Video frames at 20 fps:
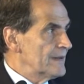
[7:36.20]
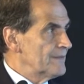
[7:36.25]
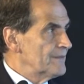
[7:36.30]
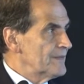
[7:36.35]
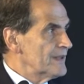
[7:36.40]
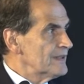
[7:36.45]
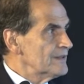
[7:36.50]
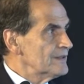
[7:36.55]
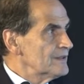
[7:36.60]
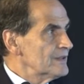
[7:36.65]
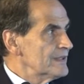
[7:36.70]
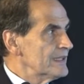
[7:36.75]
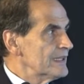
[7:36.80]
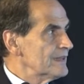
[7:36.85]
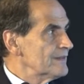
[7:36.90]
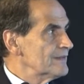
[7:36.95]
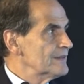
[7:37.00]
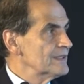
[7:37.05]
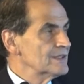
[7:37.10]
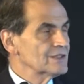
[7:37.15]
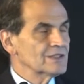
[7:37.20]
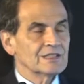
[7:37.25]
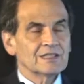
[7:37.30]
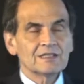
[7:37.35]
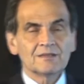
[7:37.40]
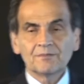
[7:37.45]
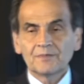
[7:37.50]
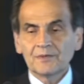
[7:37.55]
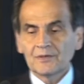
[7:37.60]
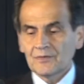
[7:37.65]
And then you have the
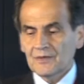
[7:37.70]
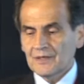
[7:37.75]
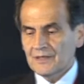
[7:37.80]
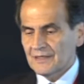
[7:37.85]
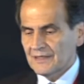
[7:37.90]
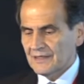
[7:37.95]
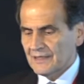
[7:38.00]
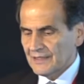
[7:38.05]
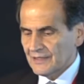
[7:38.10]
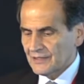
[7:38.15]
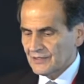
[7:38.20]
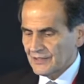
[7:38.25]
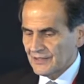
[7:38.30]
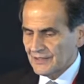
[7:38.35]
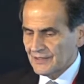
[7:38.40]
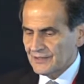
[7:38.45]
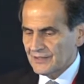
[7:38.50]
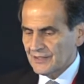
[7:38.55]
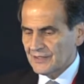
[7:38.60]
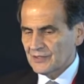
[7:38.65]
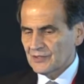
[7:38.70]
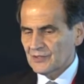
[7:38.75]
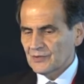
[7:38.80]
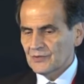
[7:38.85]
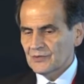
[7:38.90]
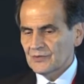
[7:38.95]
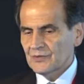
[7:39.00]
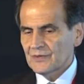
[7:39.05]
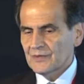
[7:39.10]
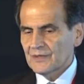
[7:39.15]
GLP-1 and SGLT2,